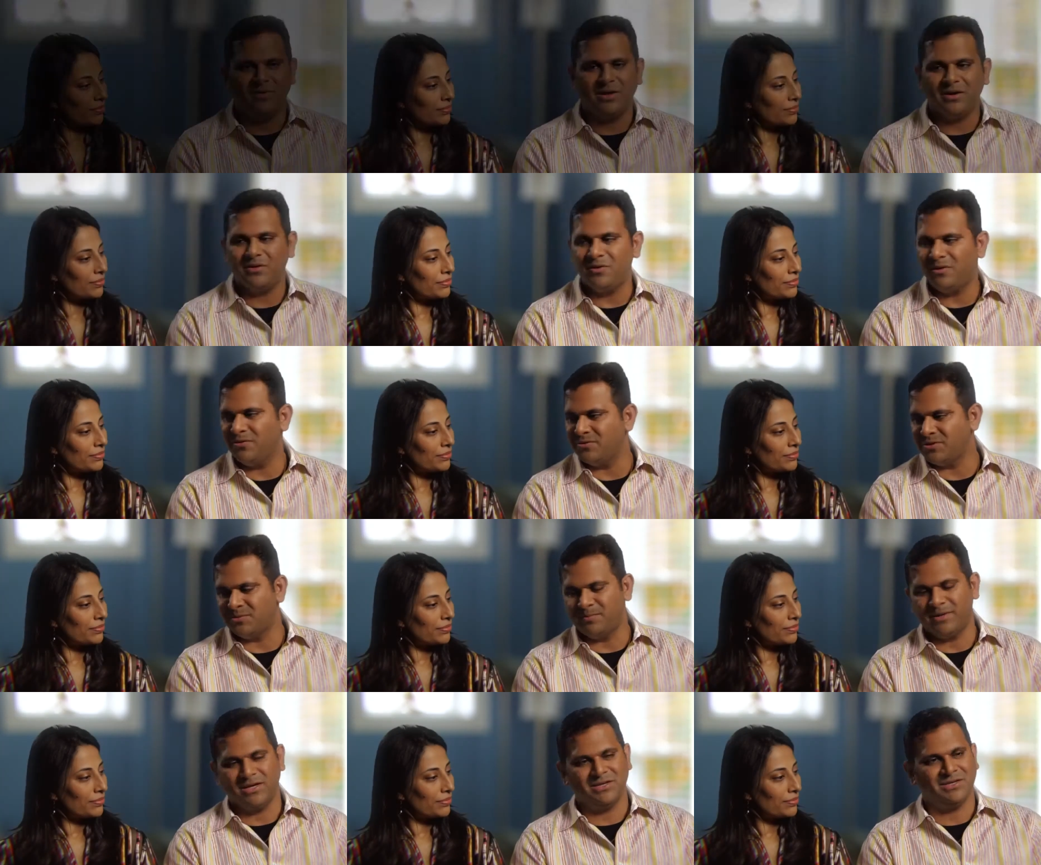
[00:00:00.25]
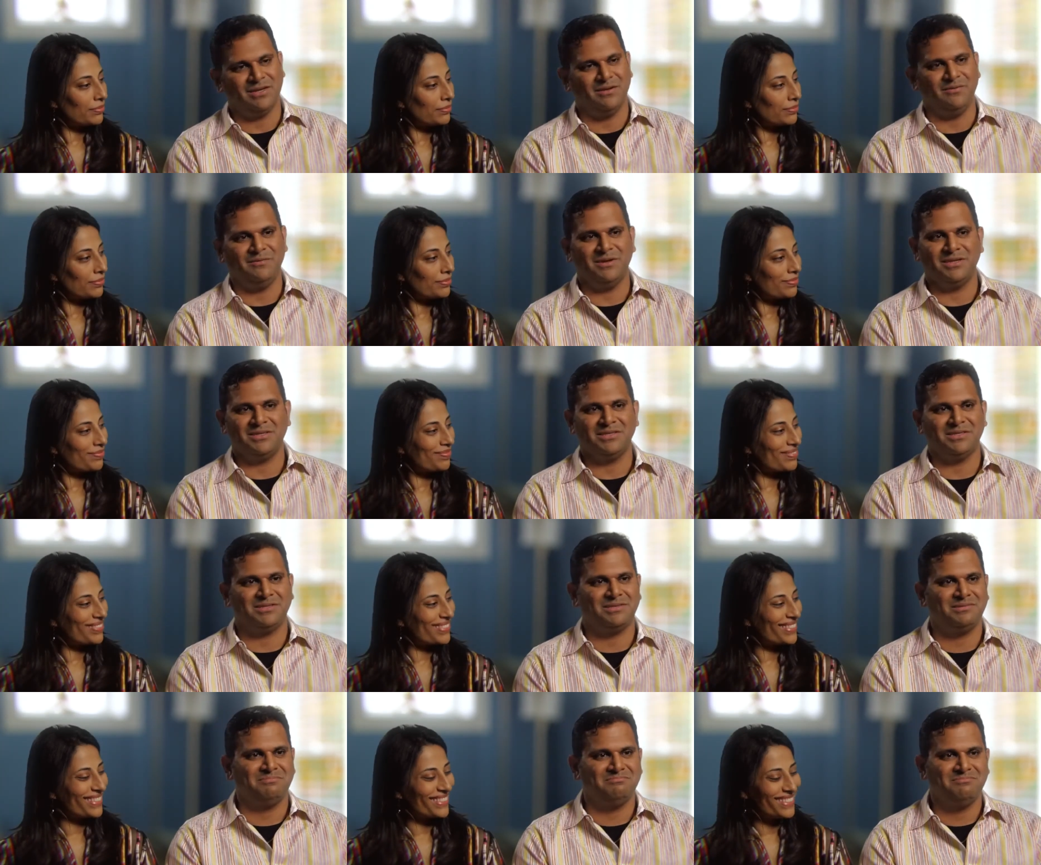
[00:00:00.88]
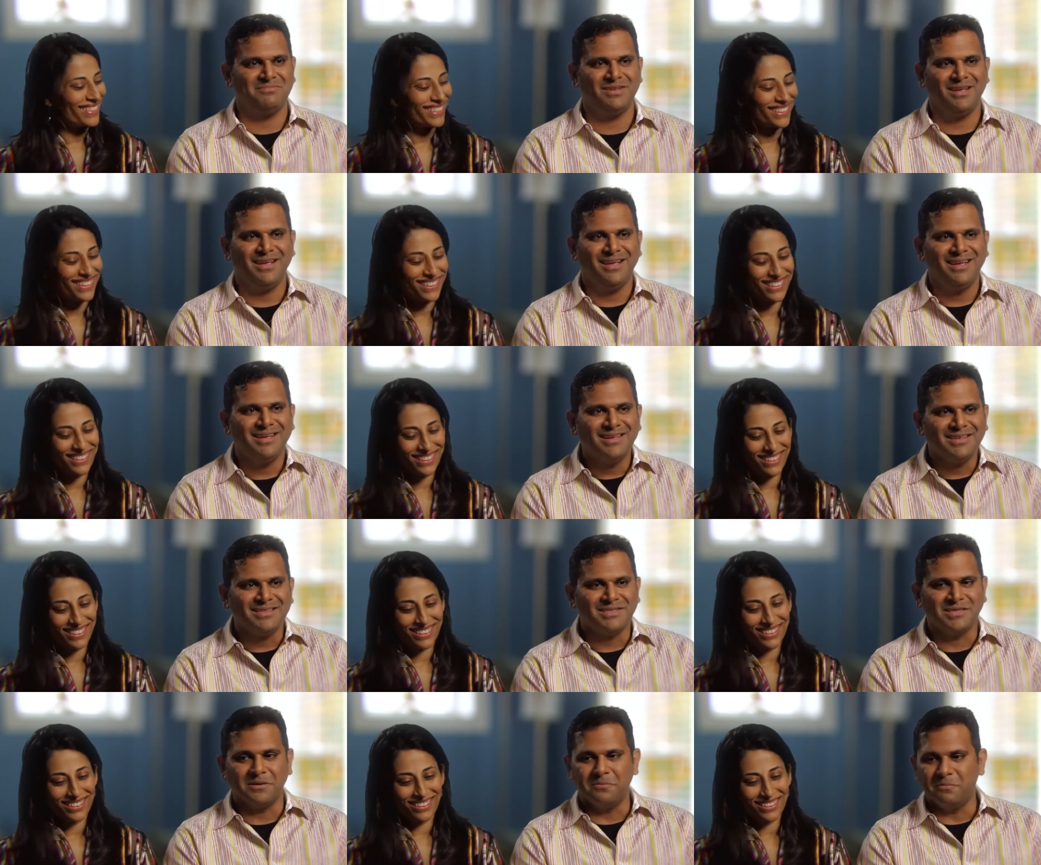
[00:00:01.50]
Speaker 1: We are no special, we are just
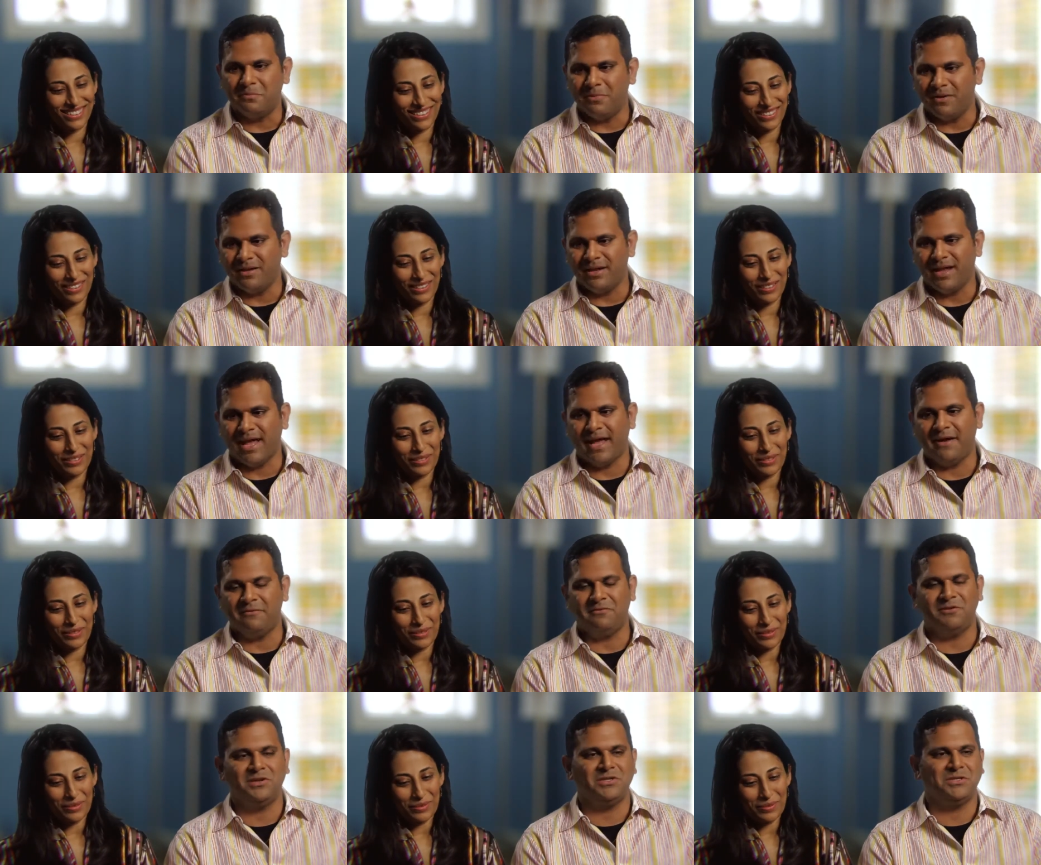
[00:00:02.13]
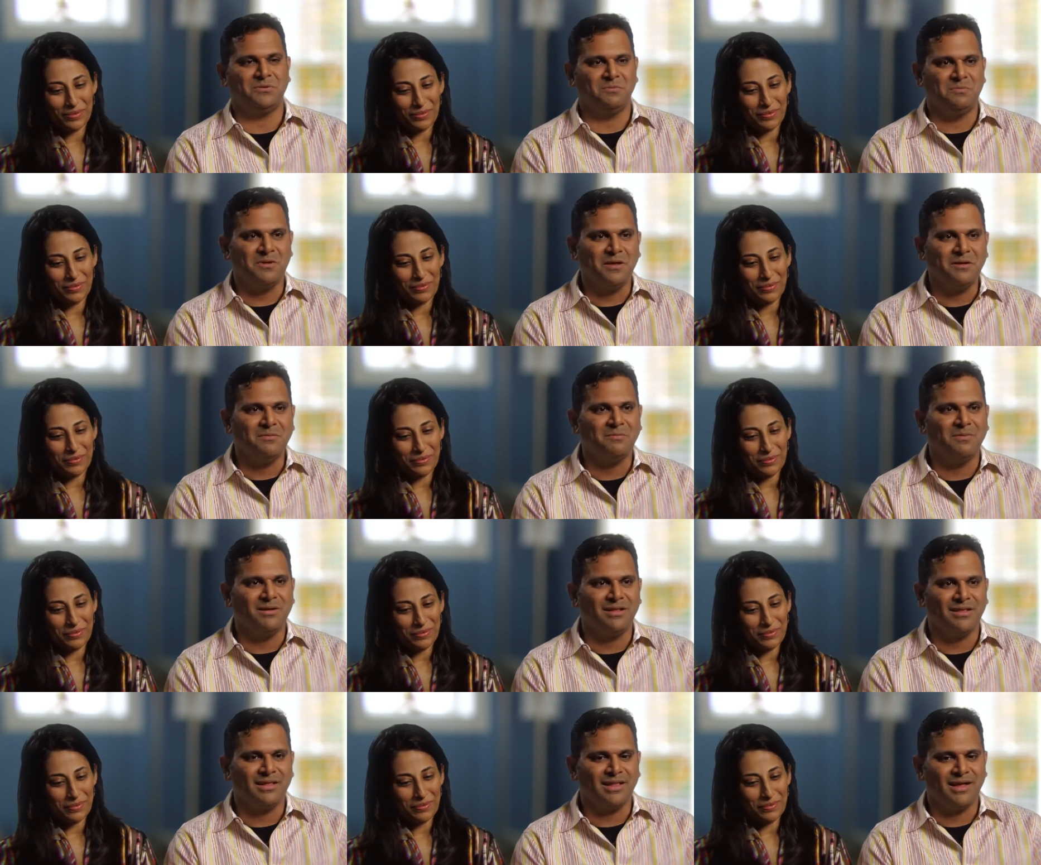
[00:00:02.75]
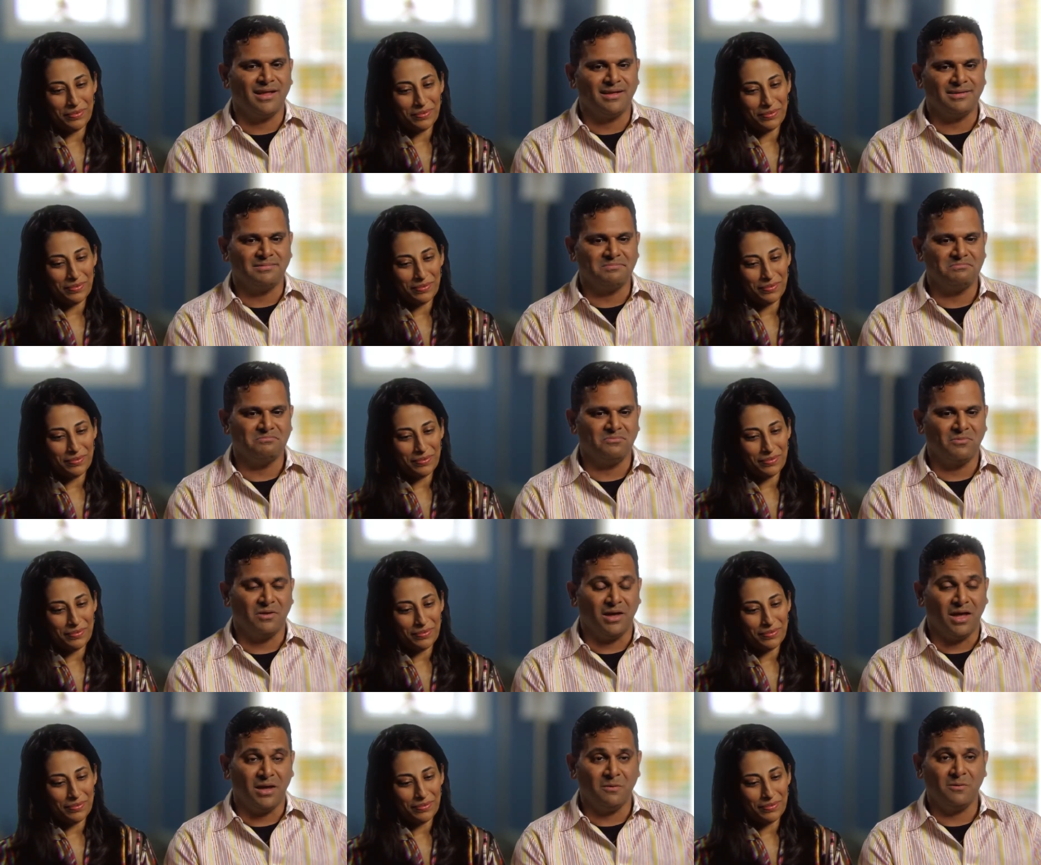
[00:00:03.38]
simple, average people that
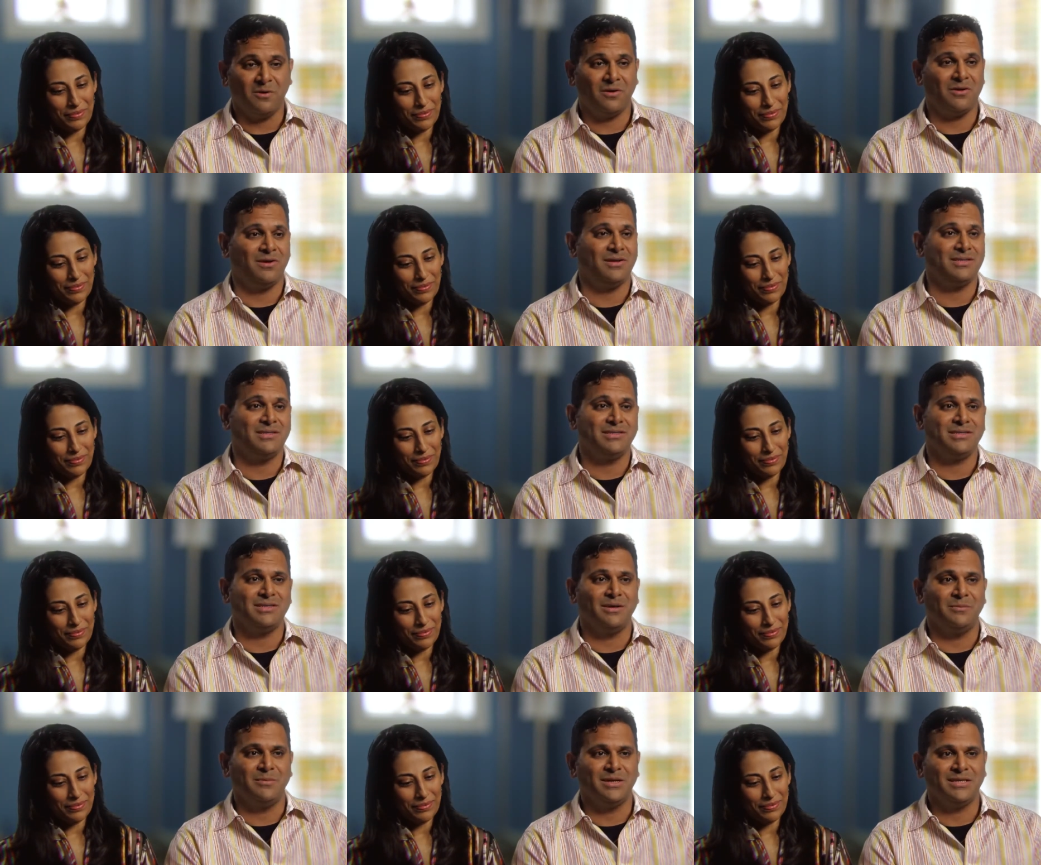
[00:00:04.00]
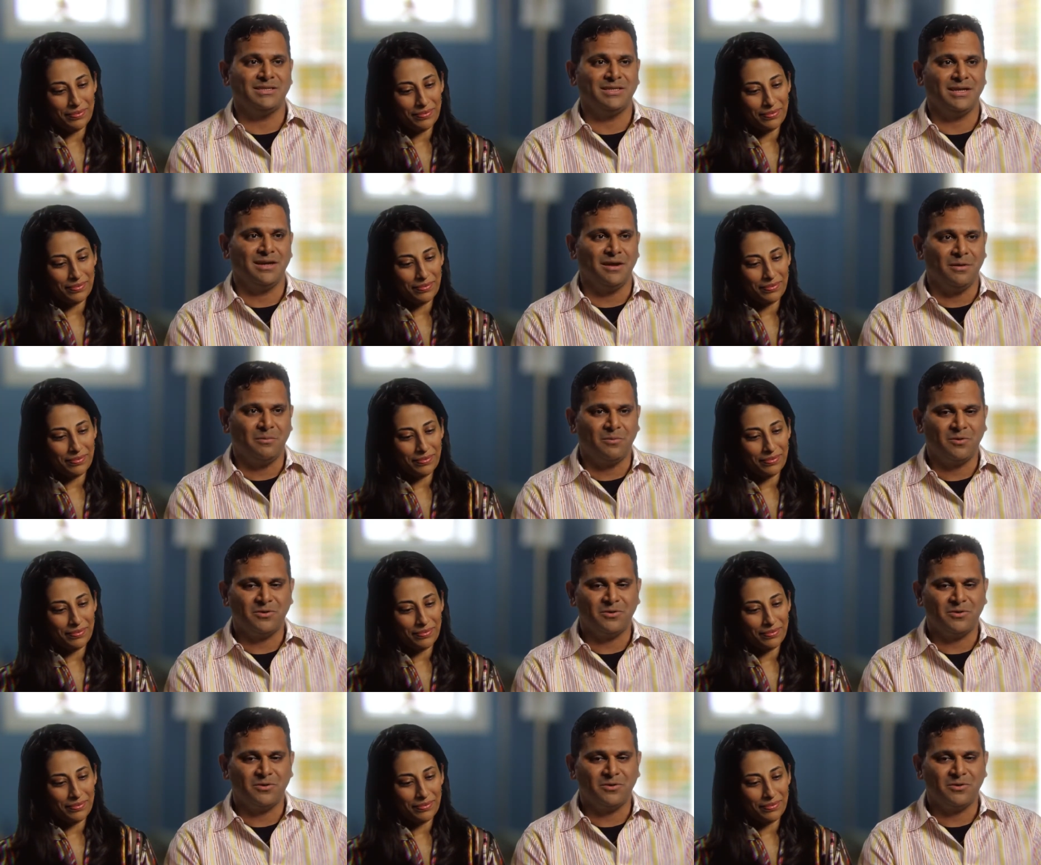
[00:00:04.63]
came across this amazing